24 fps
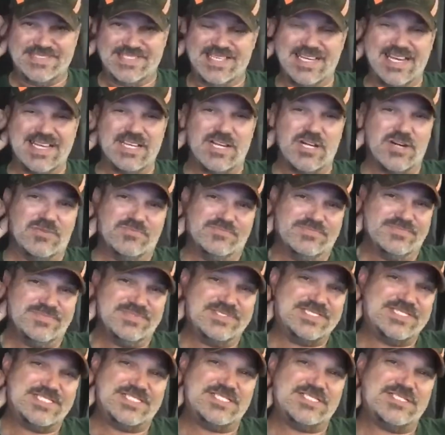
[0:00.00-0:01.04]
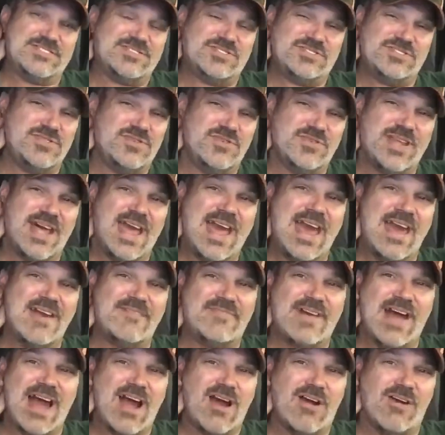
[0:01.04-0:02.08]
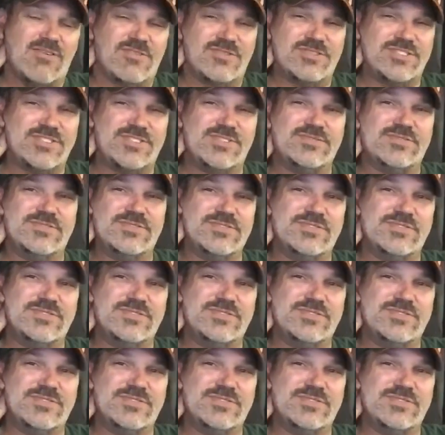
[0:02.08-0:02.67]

I don't know, it's 2.5 hours,